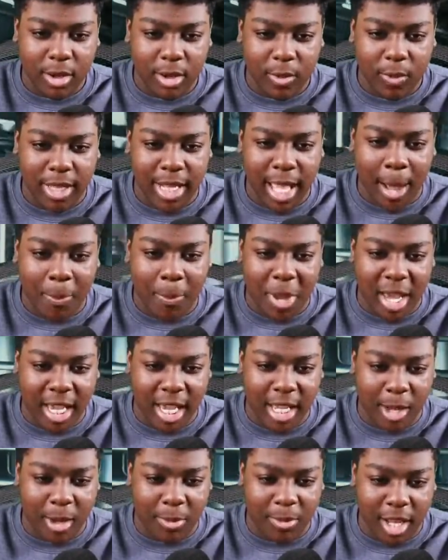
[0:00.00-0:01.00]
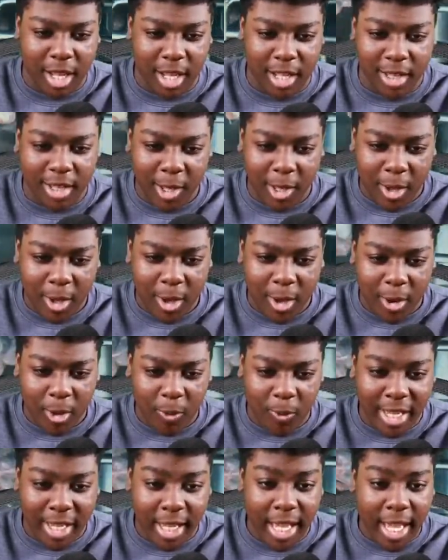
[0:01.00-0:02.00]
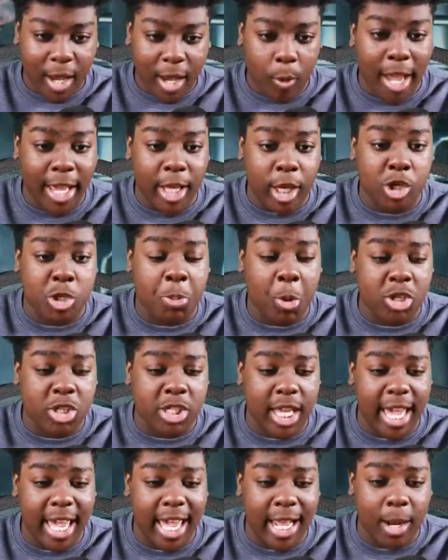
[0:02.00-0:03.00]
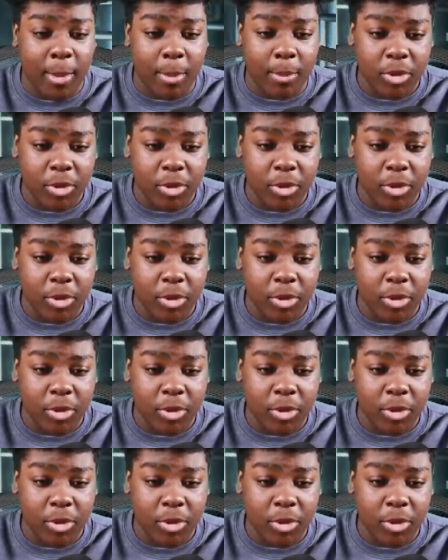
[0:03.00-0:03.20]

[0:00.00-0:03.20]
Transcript: We not picking up nothing. We wait. You're supposed to hit him.